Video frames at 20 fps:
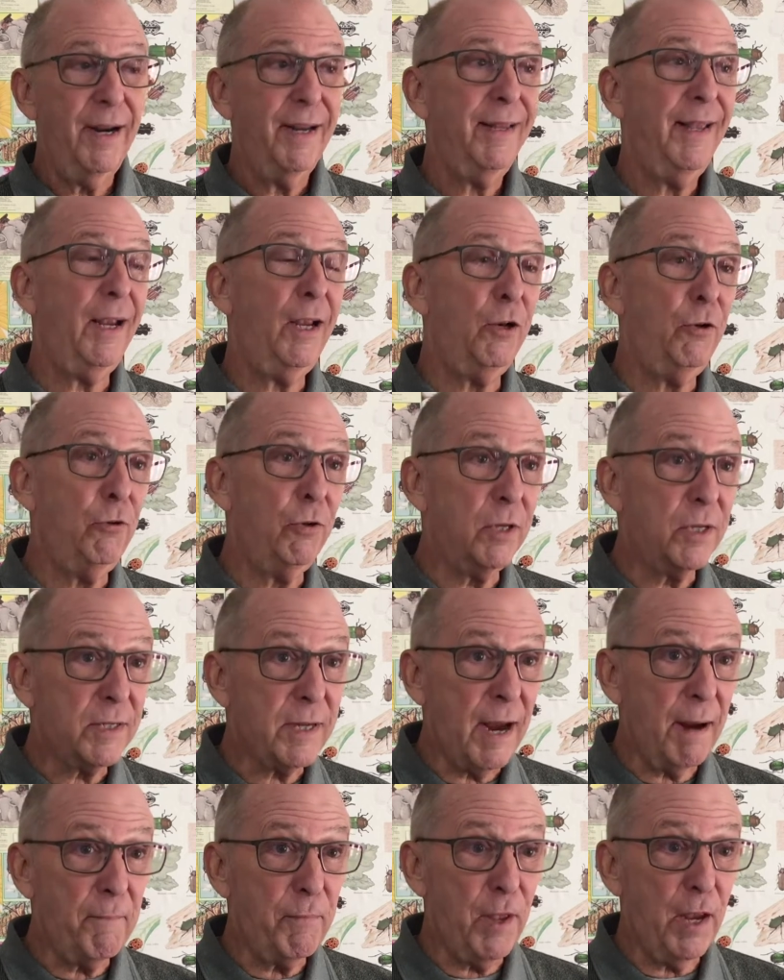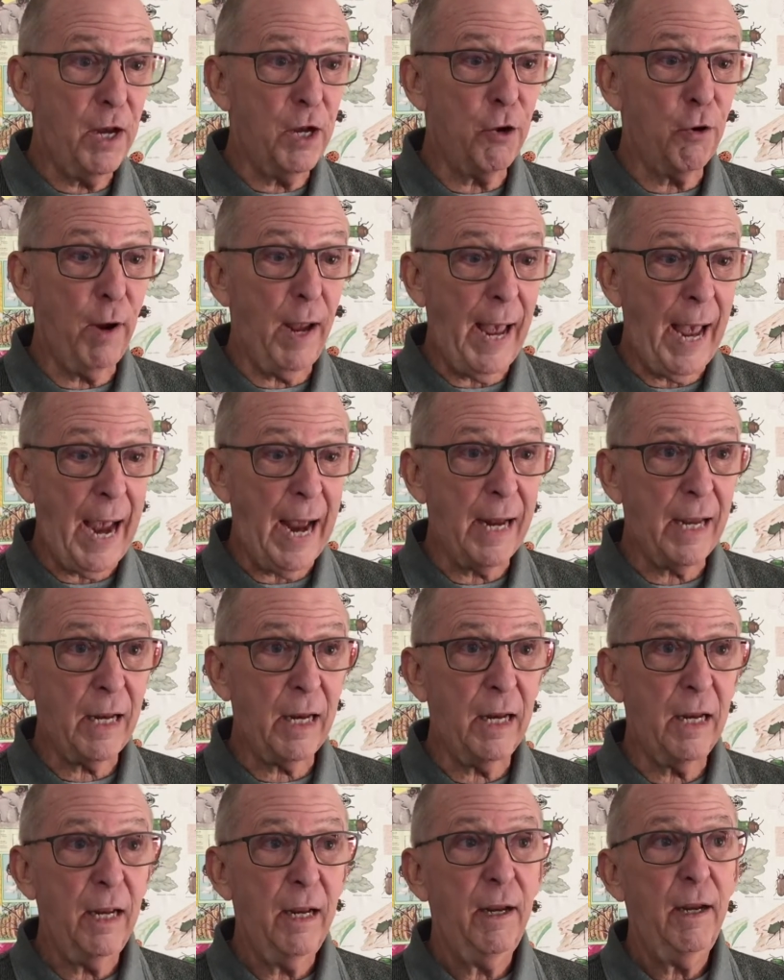They can do the same thing in your
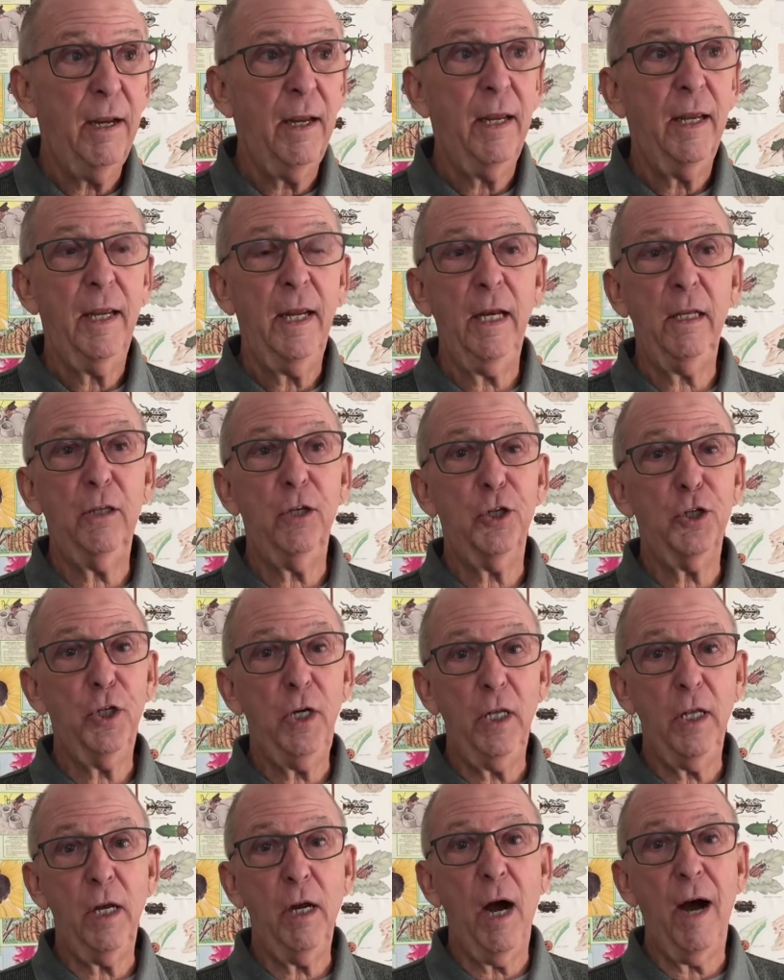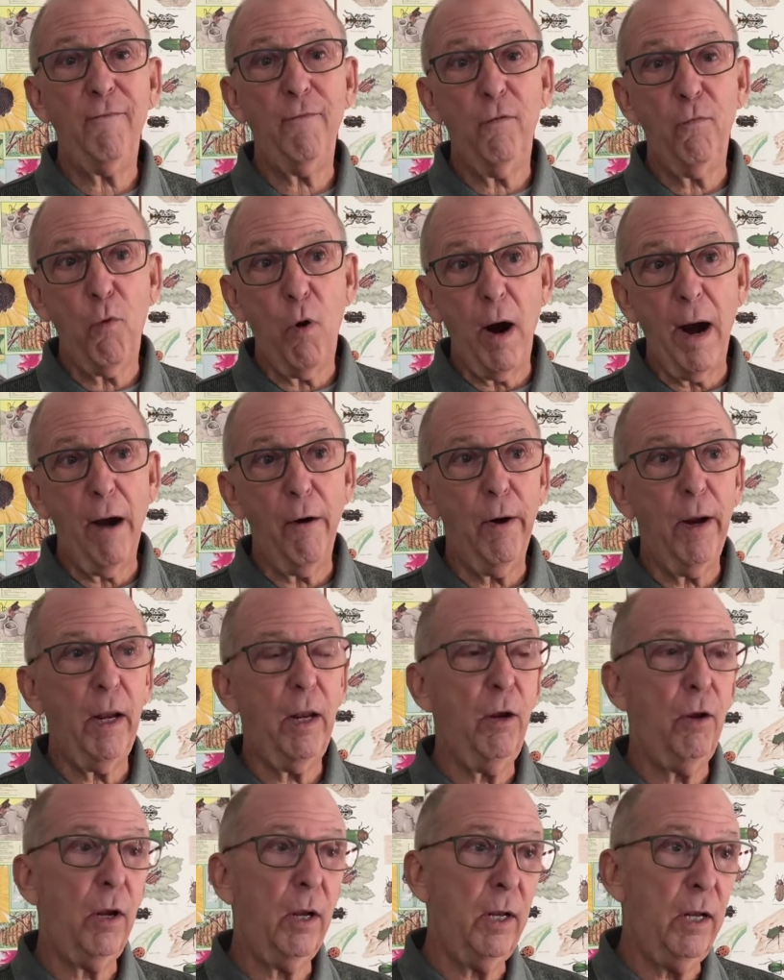attic, eat the sheathing off of wiring.
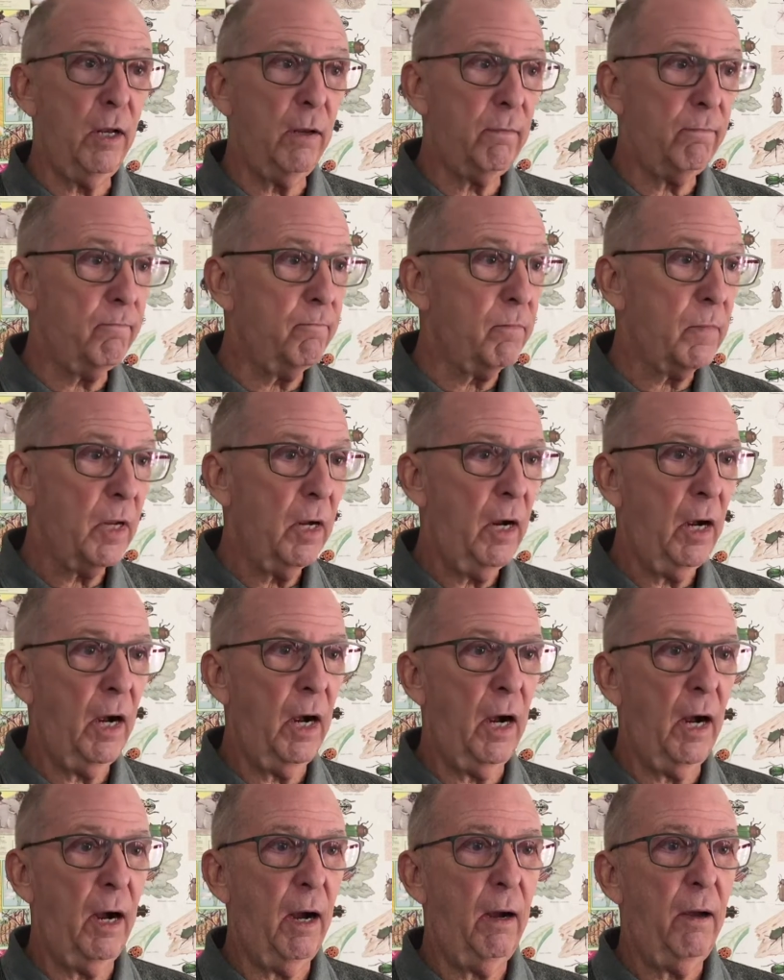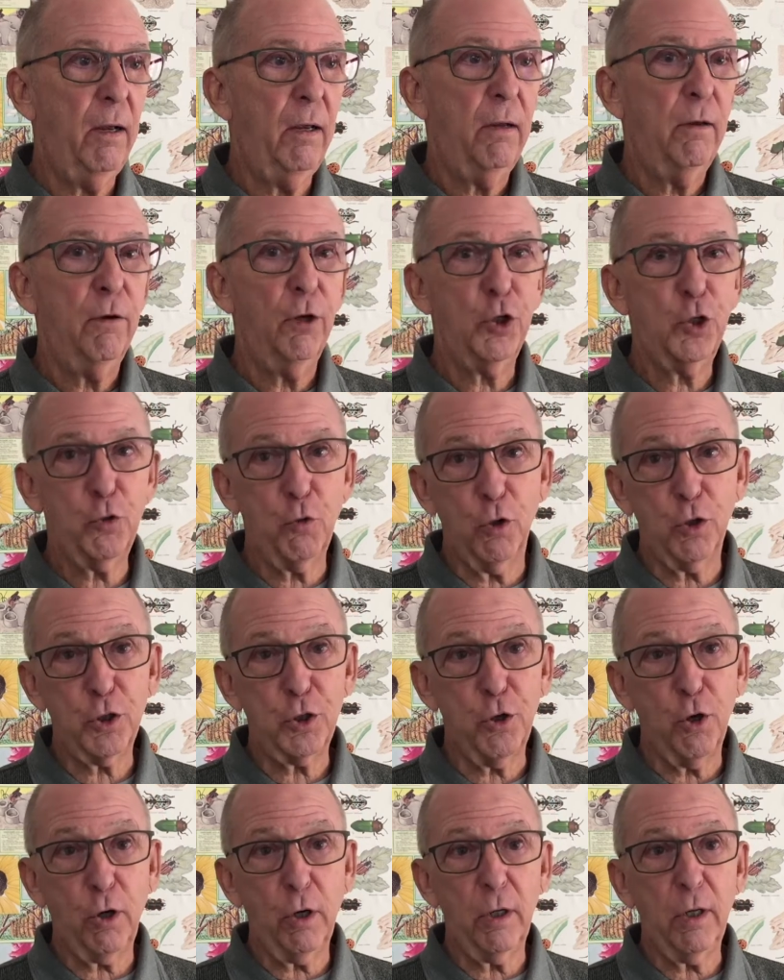You can get a short
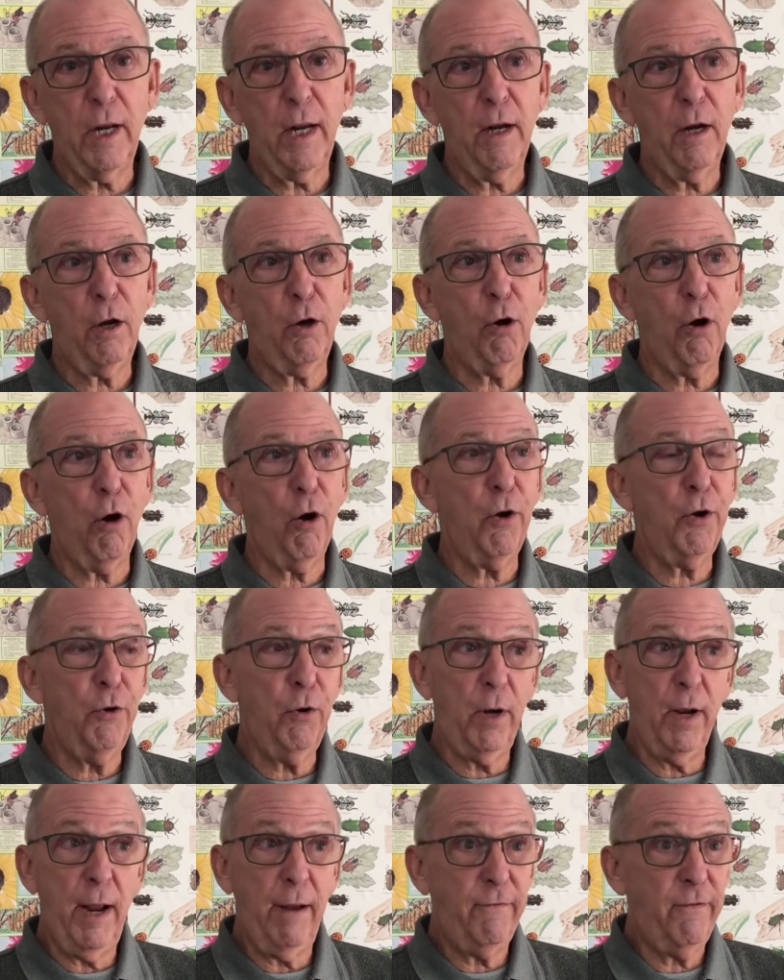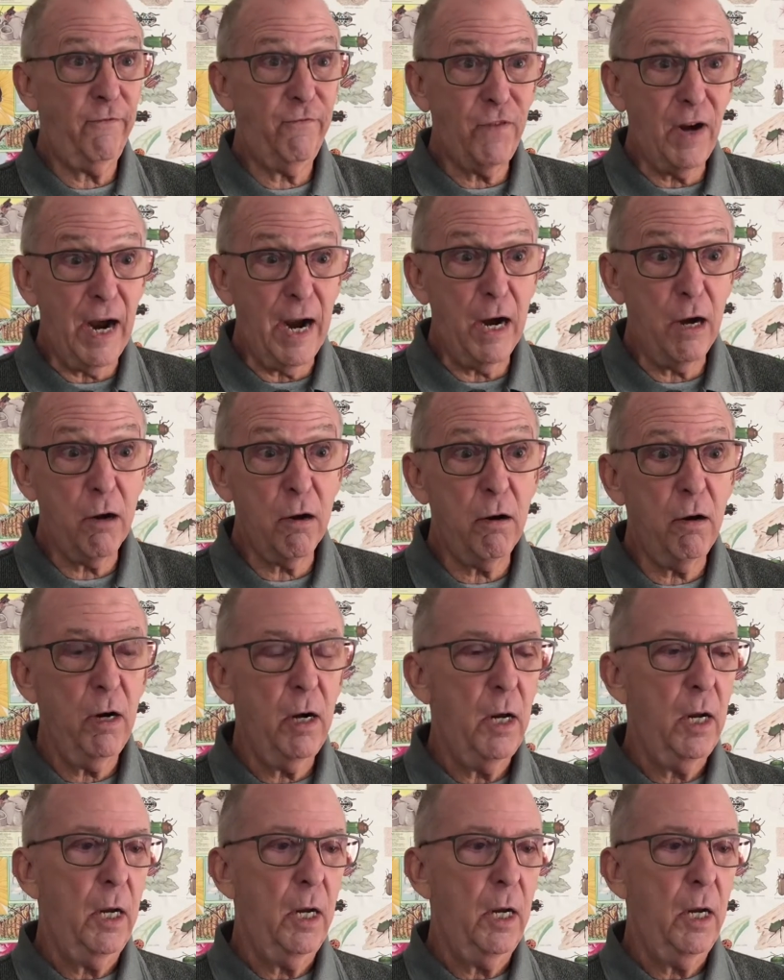circuit can occur, and you can have a fire.